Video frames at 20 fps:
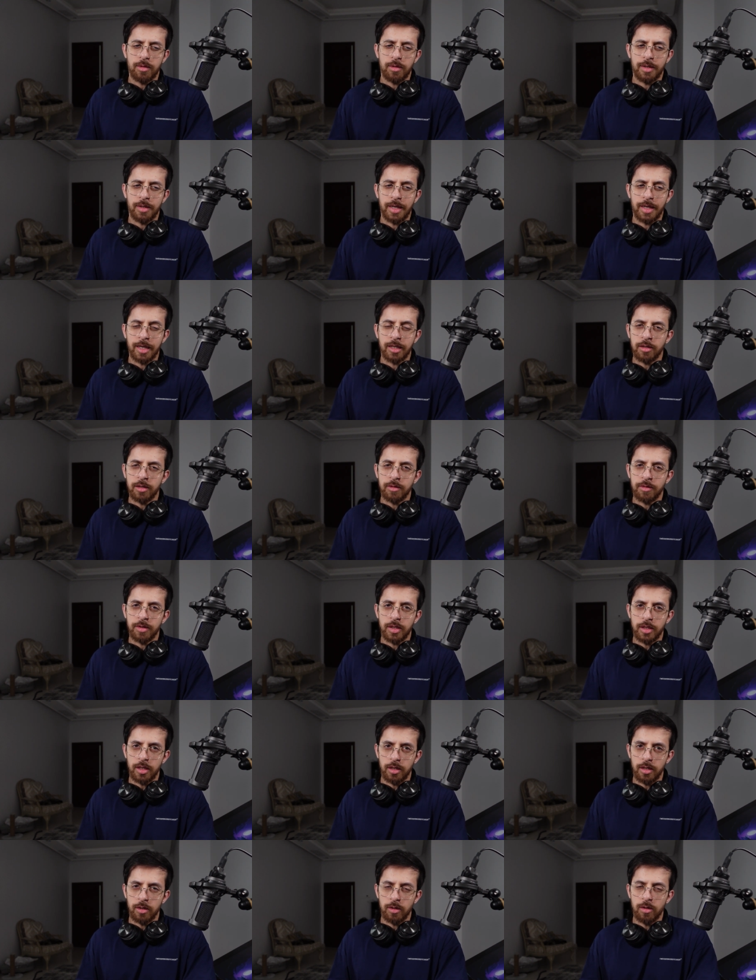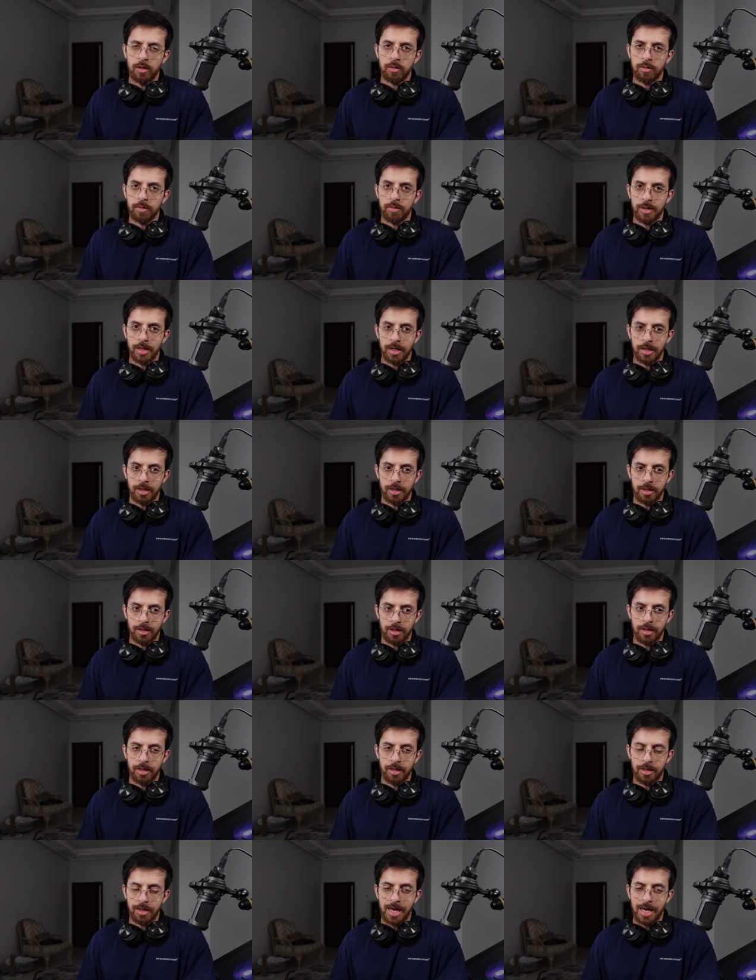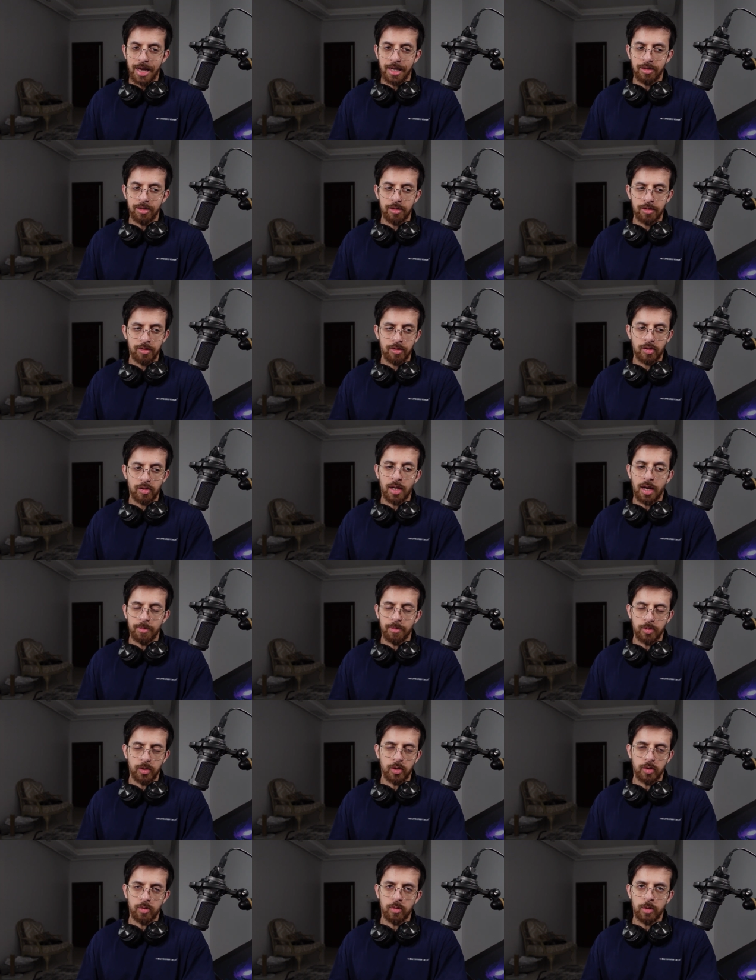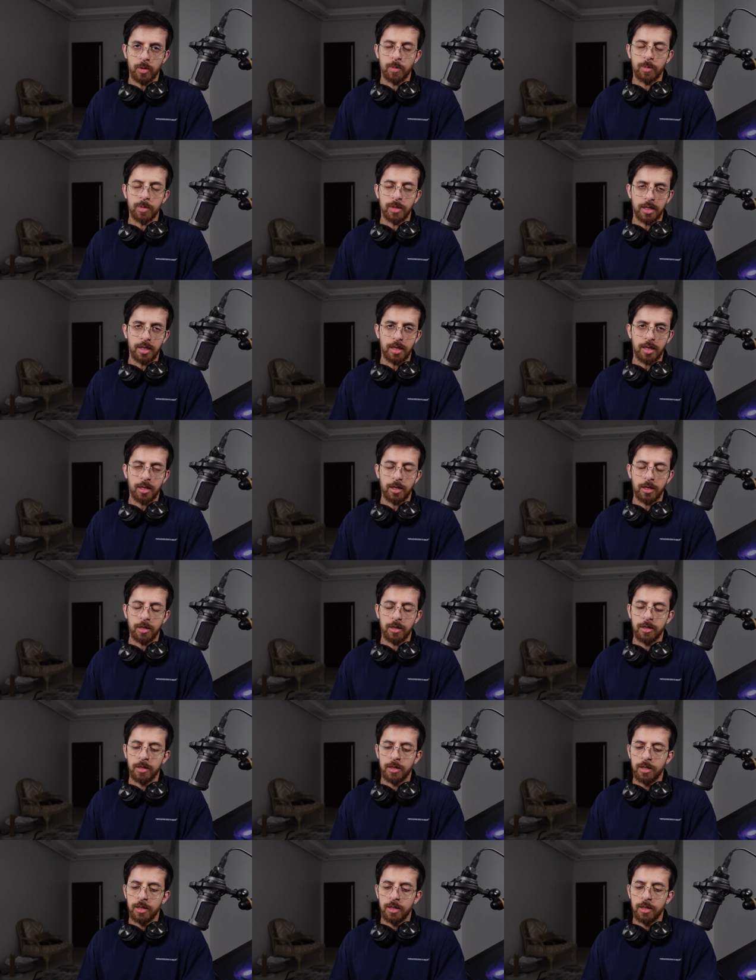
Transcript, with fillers: negativity of feeling that stops you completely